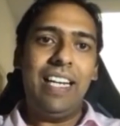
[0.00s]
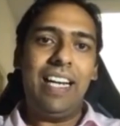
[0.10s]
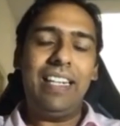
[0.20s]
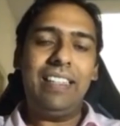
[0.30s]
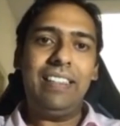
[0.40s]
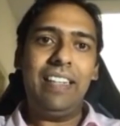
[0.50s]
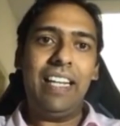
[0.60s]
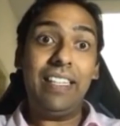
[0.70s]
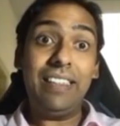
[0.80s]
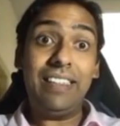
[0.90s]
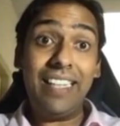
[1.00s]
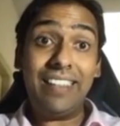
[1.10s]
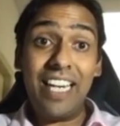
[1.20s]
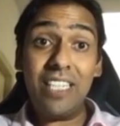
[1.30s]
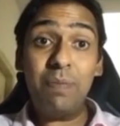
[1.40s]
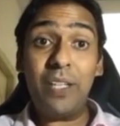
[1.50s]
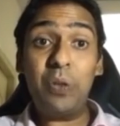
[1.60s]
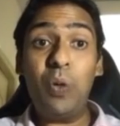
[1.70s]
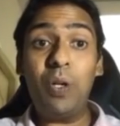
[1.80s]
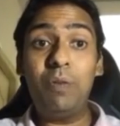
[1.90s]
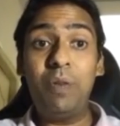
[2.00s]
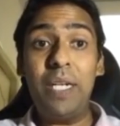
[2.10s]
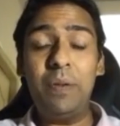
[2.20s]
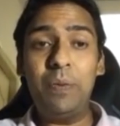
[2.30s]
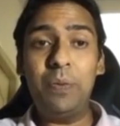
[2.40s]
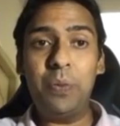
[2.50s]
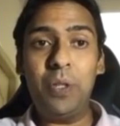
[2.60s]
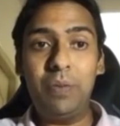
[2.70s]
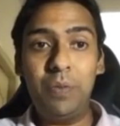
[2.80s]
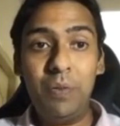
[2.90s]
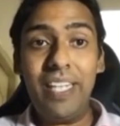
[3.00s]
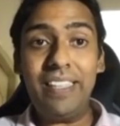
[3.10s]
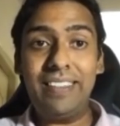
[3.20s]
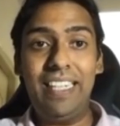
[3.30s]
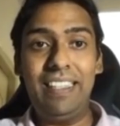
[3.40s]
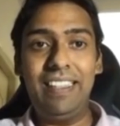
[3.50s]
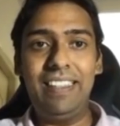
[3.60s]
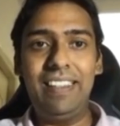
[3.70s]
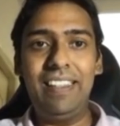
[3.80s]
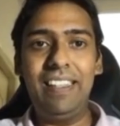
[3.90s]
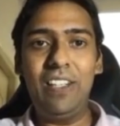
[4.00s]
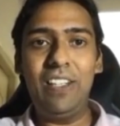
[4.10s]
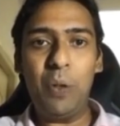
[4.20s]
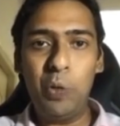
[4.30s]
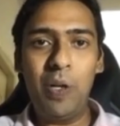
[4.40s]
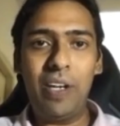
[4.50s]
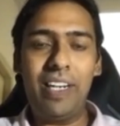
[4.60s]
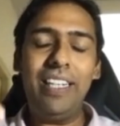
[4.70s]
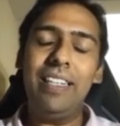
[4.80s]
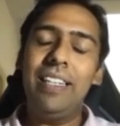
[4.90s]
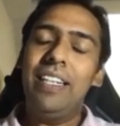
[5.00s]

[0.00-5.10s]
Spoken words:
And I think that ties back to what Vivek said earlier about Uber, right?